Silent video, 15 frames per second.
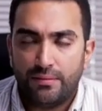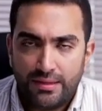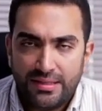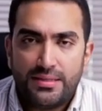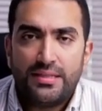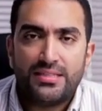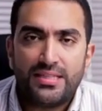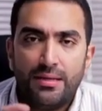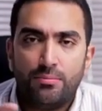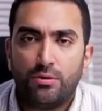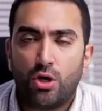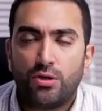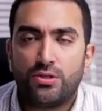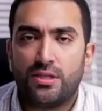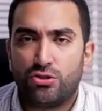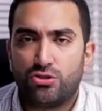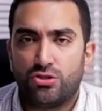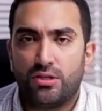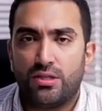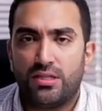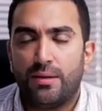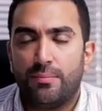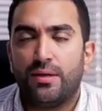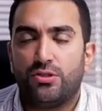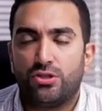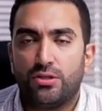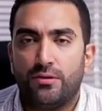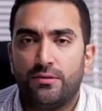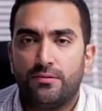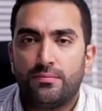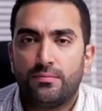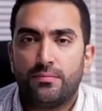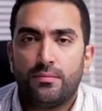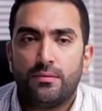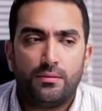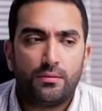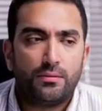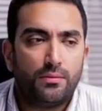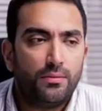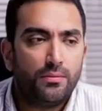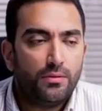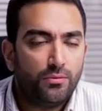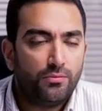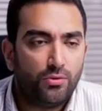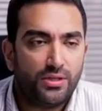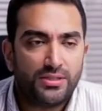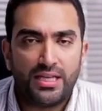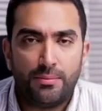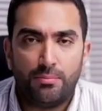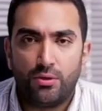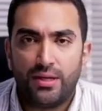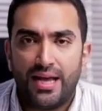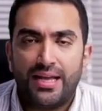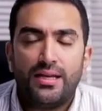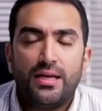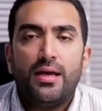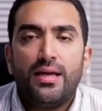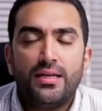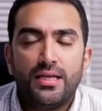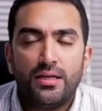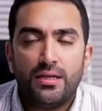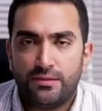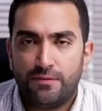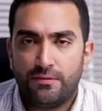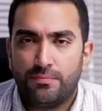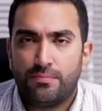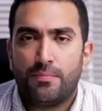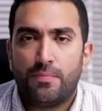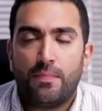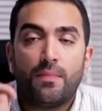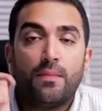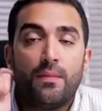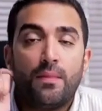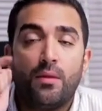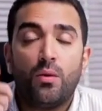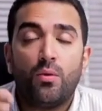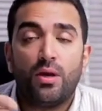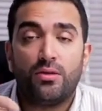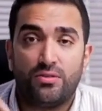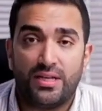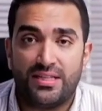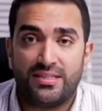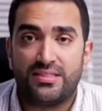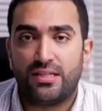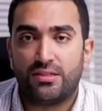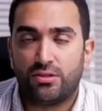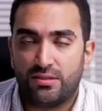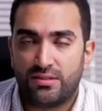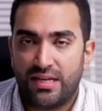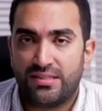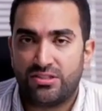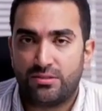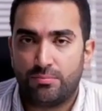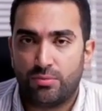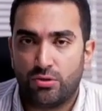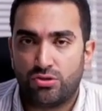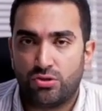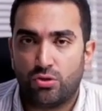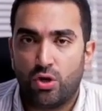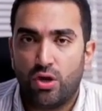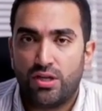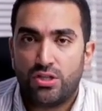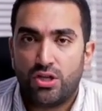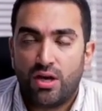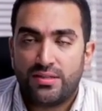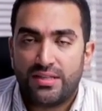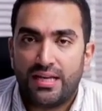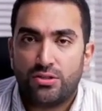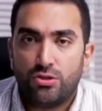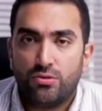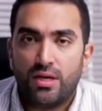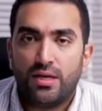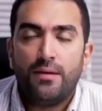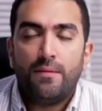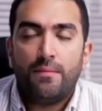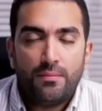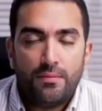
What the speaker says: In the same call center circuit I mentioned, for example, a clinic or a training center that is supposed to call and contact you now.